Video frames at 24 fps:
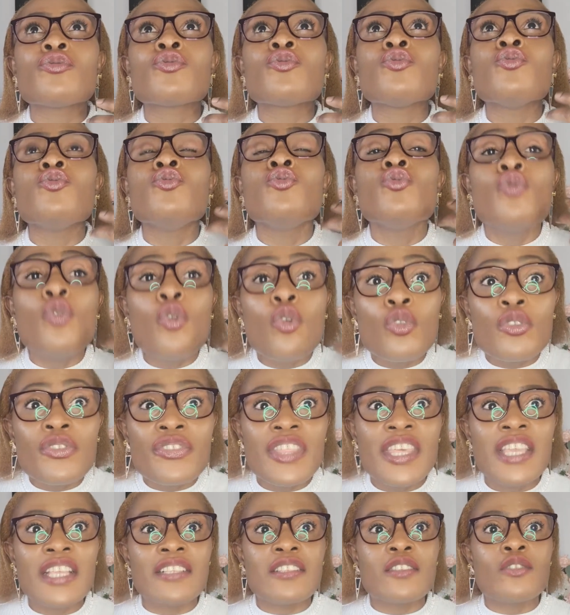know
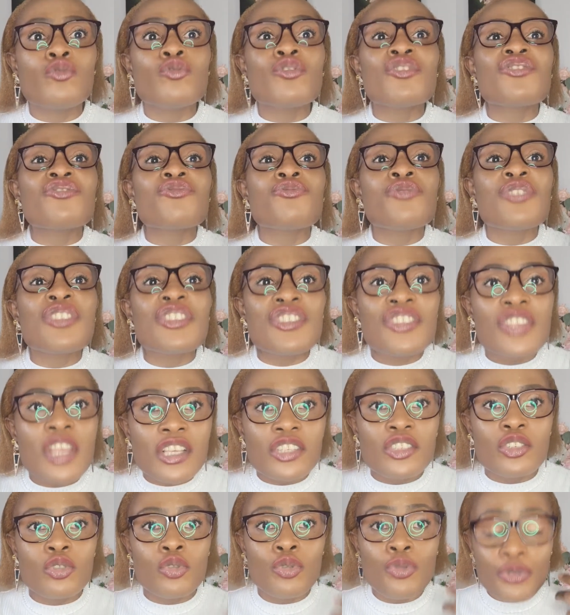things, to
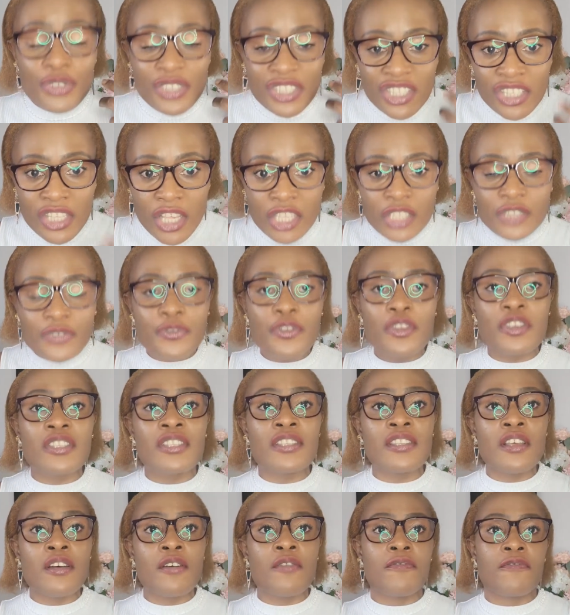research, do research for
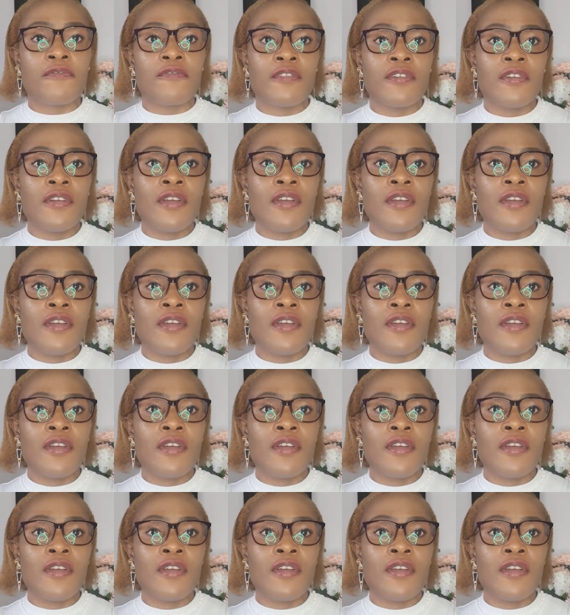yourself